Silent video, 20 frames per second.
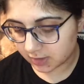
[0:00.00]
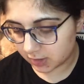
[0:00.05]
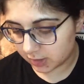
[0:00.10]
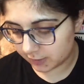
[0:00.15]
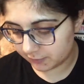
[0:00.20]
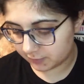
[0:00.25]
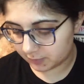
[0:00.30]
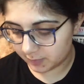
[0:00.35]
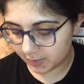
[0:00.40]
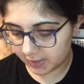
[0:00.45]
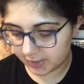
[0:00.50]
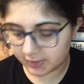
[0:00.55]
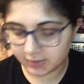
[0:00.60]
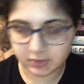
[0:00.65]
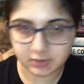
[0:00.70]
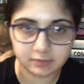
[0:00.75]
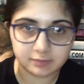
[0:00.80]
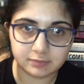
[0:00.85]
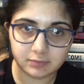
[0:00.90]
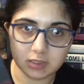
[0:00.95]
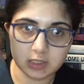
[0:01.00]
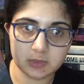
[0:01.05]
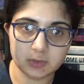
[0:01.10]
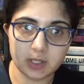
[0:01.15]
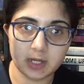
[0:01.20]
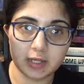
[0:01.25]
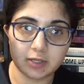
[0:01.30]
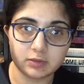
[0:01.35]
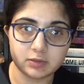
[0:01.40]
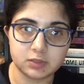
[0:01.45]
cover by, and this one
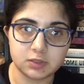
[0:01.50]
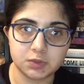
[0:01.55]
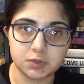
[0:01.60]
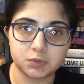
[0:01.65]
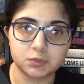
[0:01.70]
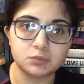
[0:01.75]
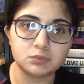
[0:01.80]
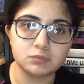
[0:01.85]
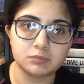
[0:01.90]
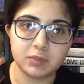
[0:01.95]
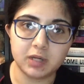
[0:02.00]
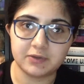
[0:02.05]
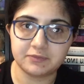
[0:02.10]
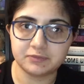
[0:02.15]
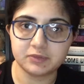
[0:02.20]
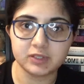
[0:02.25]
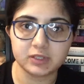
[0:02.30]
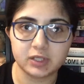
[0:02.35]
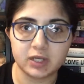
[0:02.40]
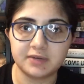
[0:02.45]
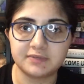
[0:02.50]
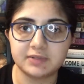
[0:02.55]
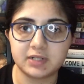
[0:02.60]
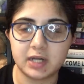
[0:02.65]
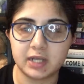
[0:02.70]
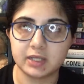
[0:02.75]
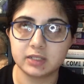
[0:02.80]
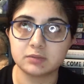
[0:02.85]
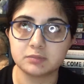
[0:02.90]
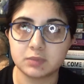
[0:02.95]
I also bought for the cover
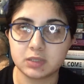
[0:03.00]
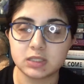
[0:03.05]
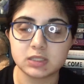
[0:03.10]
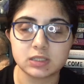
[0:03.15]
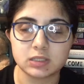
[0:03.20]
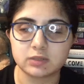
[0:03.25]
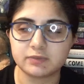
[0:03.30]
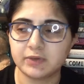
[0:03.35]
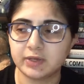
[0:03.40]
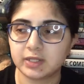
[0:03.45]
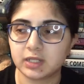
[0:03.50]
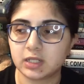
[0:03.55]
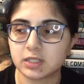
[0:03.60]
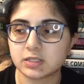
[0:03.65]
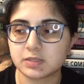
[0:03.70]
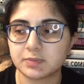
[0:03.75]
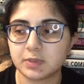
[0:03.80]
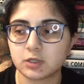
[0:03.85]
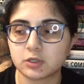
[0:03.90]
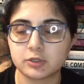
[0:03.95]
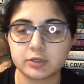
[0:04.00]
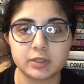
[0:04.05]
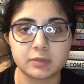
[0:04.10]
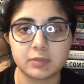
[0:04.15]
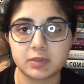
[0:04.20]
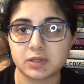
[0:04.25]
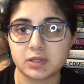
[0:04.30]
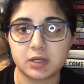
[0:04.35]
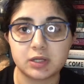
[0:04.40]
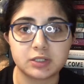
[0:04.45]
and because of the fact that it's about Korean
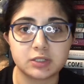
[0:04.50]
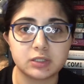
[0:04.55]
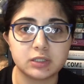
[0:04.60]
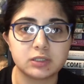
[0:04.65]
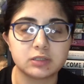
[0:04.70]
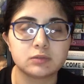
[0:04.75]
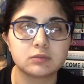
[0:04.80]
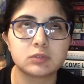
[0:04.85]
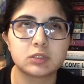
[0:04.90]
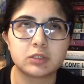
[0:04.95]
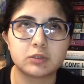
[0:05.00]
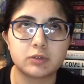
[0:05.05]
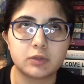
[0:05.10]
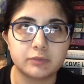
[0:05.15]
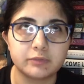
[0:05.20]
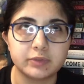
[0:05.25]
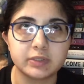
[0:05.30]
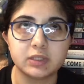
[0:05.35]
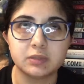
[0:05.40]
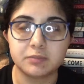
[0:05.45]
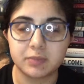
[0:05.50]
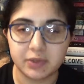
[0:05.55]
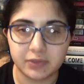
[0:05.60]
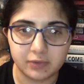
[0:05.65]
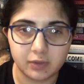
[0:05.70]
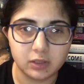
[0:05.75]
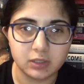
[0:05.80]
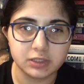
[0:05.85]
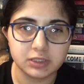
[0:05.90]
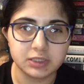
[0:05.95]

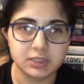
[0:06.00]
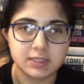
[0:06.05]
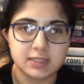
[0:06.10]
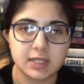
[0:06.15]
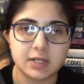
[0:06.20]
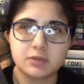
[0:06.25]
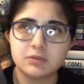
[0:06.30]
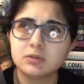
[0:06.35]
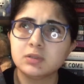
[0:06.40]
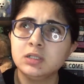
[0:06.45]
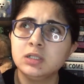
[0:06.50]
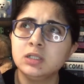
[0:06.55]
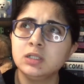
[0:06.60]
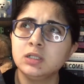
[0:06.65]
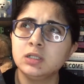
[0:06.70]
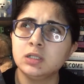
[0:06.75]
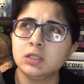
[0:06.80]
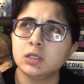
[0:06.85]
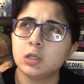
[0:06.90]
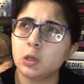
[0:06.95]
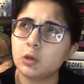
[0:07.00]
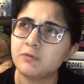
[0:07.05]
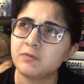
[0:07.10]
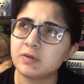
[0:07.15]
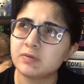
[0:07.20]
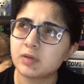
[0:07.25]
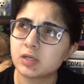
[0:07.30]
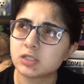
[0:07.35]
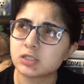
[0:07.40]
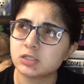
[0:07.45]
mythology, because I don't know if
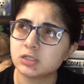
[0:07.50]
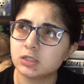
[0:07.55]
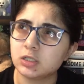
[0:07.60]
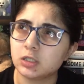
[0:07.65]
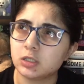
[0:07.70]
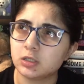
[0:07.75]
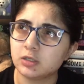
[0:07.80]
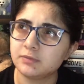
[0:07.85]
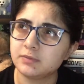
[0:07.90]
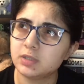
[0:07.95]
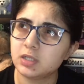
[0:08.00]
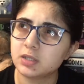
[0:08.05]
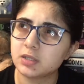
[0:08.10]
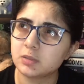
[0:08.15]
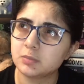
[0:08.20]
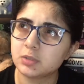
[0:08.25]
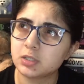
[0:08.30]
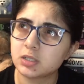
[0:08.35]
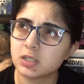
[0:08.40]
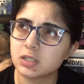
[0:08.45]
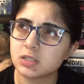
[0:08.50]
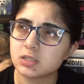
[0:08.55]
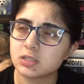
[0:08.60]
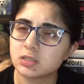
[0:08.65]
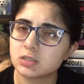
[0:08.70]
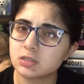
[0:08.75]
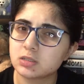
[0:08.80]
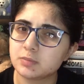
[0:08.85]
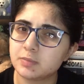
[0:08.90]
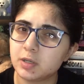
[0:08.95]
I've actually heard of another book that
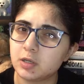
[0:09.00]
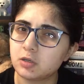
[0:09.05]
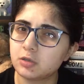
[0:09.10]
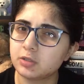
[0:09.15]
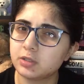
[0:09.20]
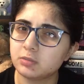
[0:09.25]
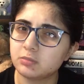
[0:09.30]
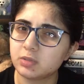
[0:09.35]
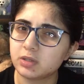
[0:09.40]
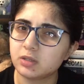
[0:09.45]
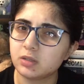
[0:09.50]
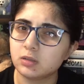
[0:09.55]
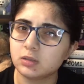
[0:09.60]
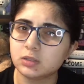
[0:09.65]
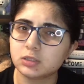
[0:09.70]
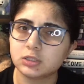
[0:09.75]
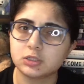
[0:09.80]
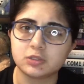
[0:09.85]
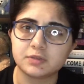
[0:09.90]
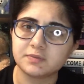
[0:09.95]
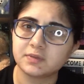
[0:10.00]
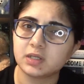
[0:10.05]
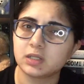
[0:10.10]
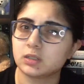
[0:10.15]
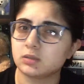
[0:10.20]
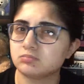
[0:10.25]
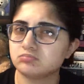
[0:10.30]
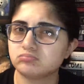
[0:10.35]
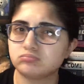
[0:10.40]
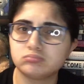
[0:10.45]
It's about Korean mythology or like
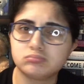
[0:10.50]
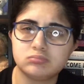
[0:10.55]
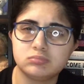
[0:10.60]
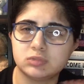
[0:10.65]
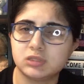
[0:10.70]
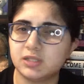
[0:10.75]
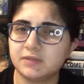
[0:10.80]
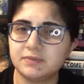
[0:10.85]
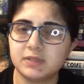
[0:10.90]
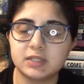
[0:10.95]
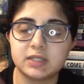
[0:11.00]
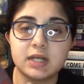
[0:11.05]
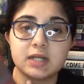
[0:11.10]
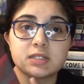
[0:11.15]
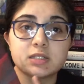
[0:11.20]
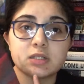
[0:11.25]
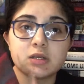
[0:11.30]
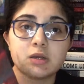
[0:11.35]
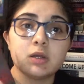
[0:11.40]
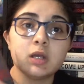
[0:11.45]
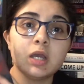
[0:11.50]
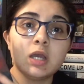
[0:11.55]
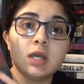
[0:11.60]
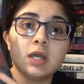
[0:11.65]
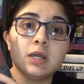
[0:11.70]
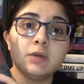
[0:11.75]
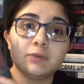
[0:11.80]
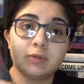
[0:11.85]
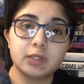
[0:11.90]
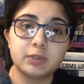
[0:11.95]
stuff like that. So I
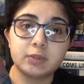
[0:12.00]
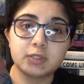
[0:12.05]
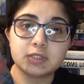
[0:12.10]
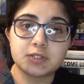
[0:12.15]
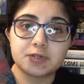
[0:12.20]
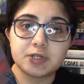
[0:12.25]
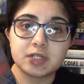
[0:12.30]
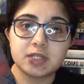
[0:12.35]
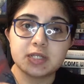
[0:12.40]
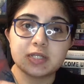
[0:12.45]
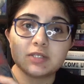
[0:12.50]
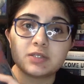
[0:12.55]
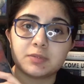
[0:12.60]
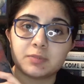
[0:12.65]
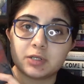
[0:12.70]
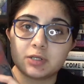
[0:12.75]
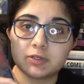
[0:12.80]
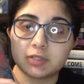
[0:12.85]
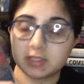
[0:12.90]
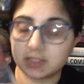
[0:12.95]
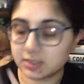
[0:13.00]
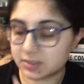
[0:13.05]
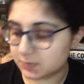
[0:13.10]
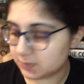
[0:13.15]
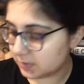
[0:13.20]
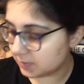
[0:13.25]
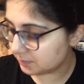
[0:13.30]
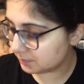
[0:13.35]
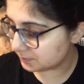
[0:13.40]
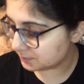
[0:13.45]
really want to read this. I'm going to read this one.